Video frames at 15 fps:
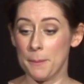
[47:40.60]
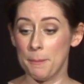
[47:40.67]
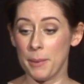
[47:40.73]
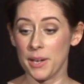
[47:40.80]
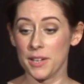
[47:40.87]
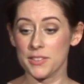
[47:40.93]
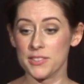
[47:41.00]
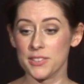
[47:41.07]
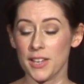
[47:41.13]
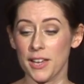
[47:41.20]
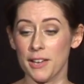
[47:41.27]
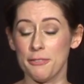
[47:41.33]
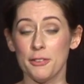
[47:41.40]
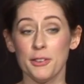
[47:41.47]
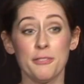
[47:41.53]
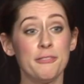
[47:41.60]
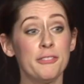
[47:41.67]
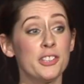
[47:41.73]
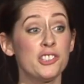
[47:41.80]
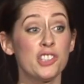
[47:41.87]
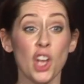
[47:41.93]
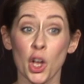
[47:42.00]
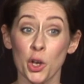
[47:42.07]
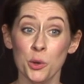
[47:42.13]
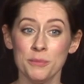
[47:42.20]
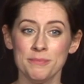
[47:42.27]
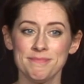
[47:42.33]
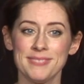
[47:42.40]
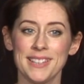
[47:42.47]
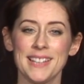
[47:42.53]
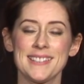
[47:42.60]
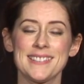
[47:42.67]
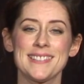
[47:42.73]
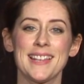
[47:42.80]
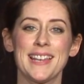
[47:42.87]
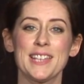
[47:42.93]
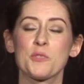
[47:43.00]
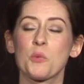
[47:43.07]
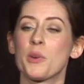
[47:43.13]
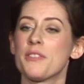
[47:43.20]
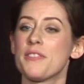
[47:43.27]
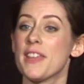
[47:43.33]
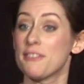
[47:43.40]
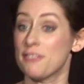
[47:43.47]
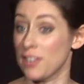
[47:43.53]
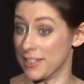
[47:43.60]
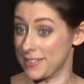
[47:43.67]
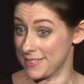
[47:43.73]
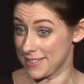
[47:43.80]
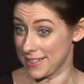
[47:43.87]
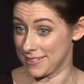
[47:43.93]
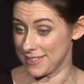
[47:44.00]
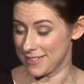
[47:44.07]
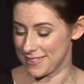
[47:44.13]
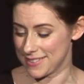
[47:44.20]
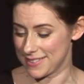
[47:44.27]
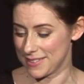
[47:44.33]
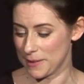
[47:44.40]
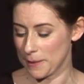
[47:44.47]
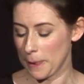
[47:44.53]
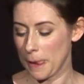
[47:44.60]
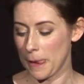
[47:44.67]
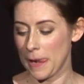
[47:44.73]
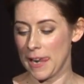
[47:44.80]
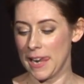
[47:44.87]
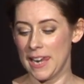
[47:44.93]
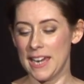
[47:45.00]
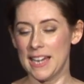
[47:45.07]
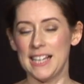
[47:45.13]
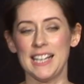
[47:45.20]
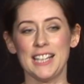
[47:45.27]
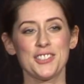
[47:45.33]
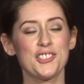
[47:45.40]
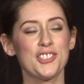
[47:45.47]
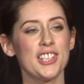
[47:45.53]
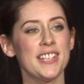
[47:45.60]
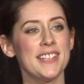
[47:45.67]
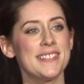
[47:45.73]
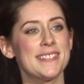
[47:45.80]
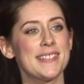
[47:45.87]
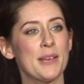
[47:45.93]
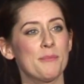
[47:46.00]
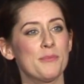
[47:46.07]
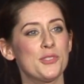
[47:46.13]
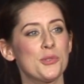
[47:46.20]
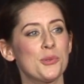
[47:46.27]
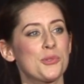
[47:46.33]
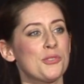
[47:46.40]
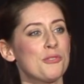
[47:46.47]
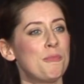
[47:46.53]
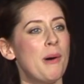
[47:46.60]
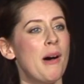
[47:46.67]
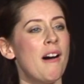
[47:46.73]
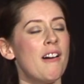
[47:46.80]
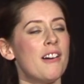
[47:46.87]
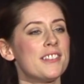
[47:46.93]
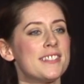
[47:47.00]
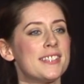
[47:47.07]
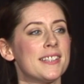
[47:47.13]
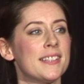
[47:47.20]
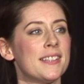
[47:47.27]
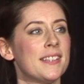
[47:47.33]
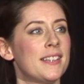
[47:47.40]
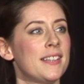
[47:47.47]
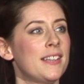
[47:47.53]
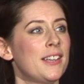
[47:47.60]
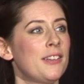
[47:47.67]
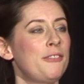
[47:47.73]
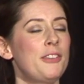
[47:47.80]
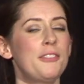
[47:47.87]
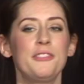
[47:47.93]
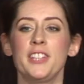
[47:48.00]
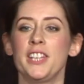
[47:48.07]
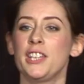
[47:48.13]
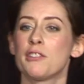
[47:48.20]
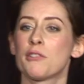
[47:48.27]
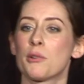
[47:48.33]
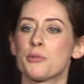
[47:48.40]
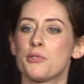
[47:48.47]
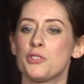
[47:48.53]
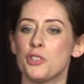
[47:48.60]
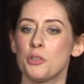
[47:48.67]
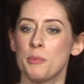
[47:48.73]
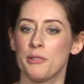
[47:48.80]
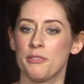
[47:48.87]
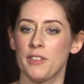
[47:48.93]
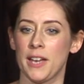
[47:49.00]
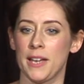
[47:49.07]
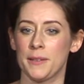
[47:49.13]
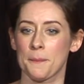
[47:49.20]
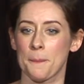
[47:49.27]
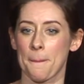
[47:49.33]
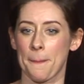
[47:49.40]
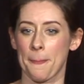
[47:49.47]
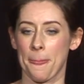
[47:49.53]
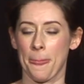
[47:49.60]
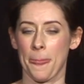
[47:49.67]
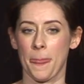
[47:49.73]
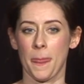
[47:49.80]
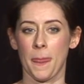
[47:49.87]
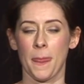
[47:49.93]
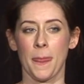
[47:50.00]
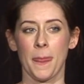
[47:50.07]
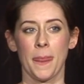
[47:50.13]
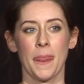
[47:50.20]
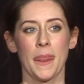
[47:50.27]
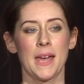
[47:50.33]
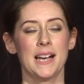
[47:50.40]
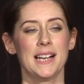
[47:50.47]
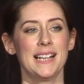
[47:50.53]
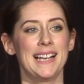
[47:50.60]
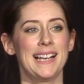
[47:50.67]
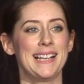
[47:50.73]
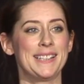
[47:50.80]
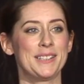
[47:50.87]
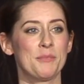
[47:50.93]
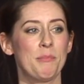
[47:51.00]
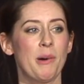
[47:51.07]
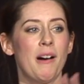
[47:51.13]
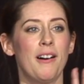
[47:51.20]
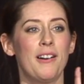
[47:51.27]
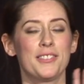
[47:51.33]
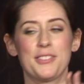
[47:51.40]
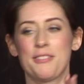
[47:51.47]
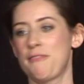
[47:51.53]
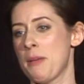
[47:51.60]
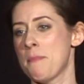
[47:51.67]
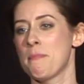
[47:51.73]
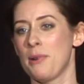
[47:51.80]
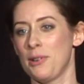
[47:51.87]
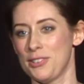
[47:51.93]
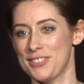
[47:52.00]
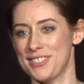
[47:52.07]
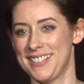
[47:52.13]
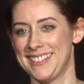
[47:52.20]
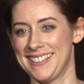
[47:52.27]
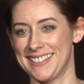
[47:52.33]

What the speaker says: but for show, it's one of their flight attendants, and she is sort of part 15-year-old superfan and part fembot.